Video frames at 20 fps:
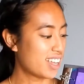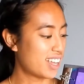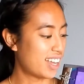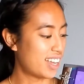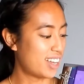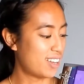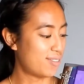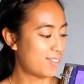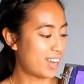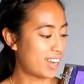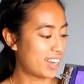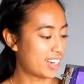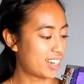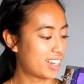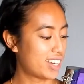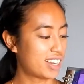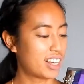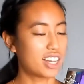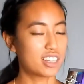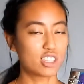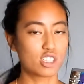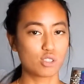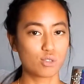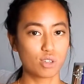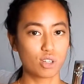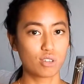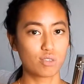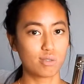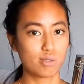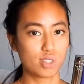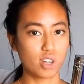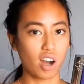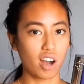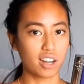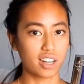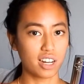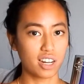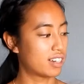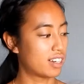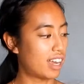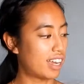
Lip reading: I got this folder from Target.